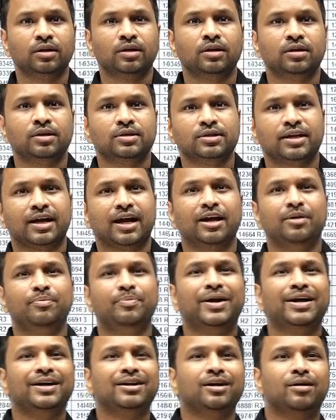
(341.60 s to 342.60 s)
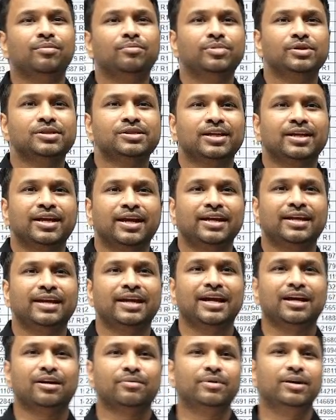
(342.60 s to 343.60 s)
Sir, iPad compulsory, any
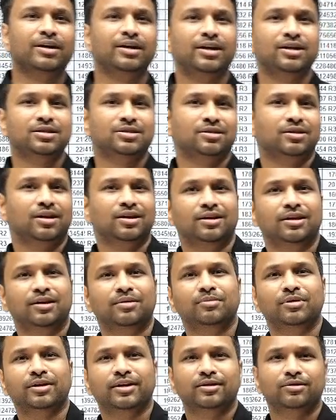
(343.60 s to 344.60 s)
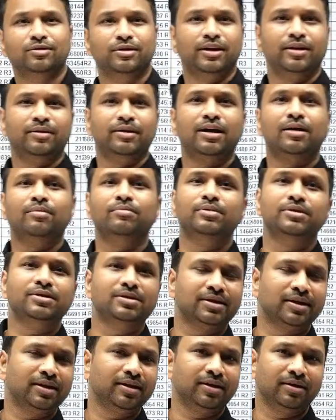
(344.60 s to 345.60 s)
recommendation? Adem ledo, em
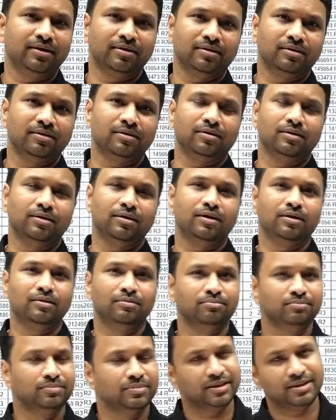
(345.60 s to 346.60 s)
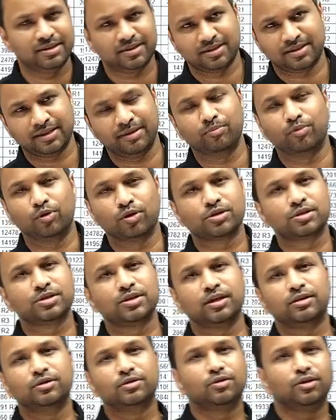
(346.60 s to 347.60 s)
compulsory. It's the books
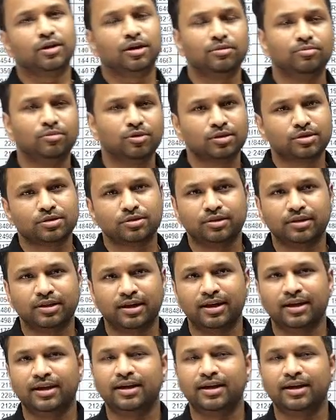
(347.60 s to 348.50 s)
chadu call, books undali.